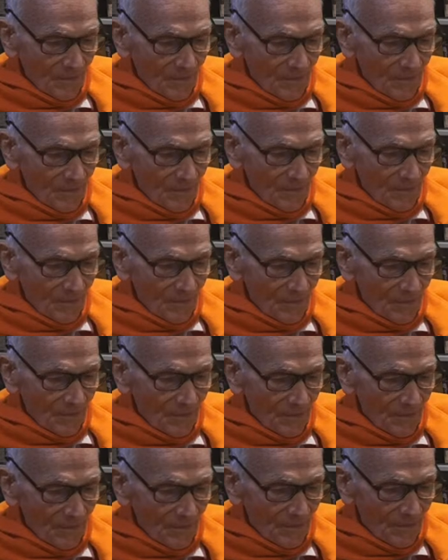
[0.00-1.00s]

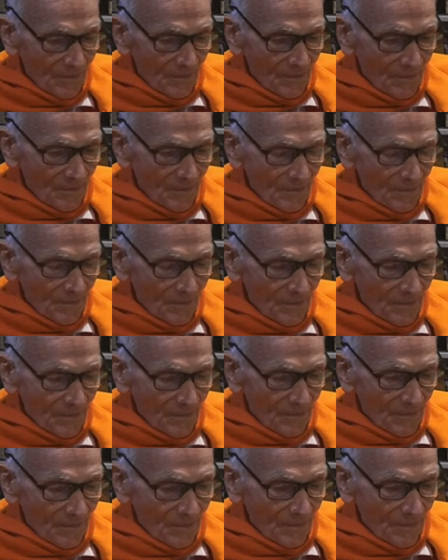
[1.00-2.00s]

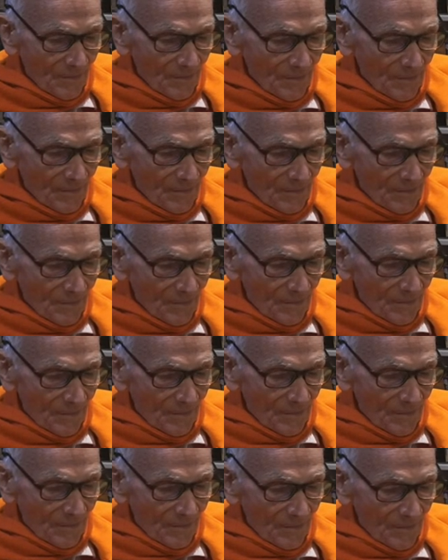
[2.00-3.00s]

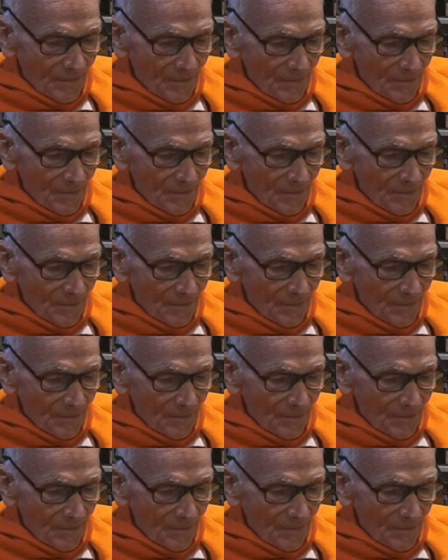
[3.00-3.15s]
The person shown says nothing.